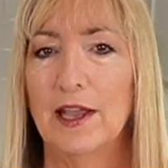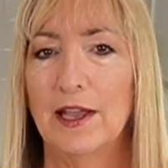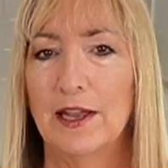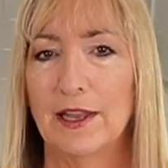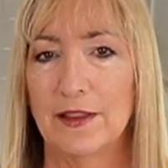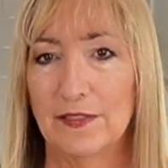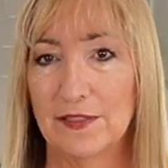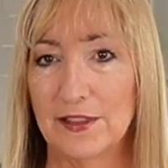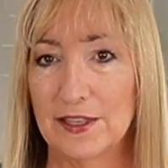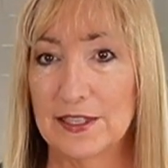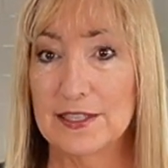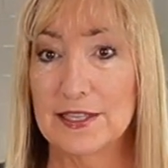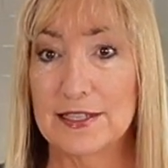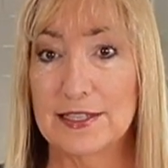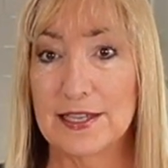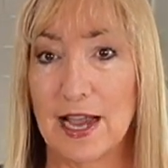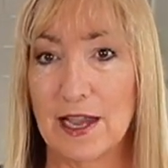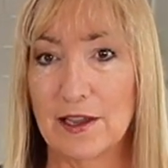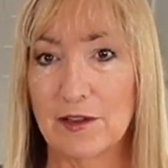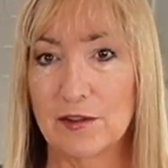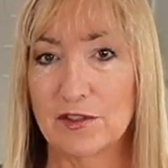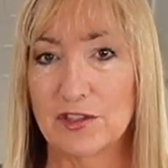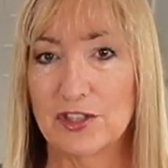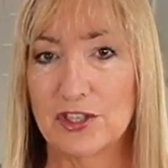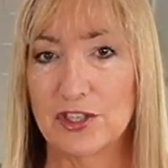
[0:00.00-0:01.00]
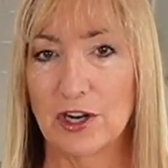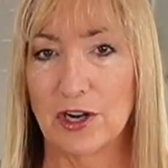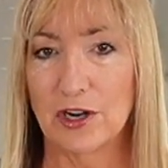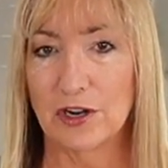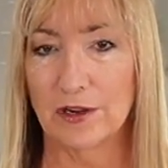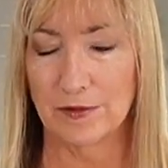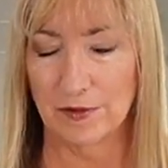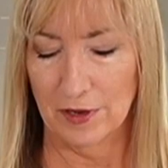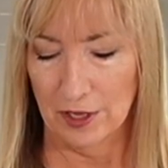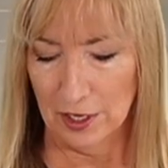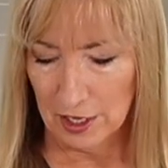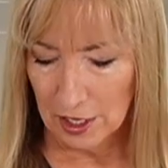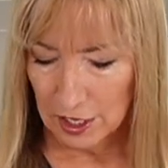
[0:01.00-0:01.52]
This is how you start.
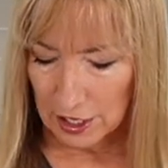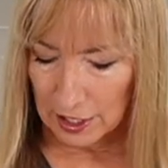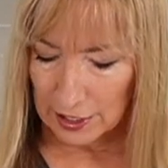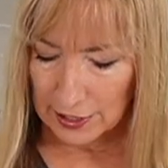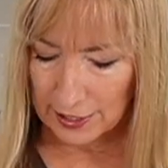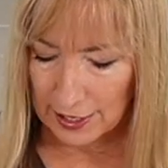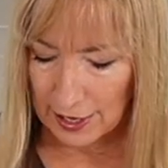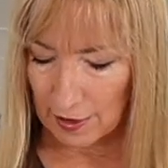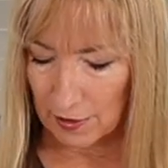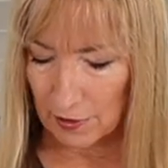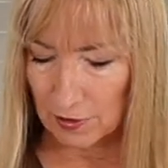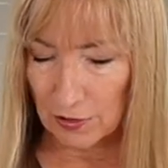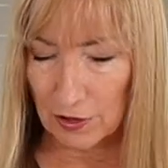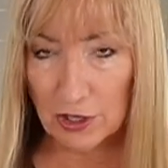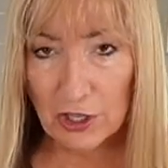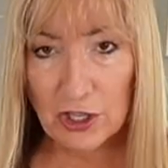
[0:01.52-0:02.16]
Now,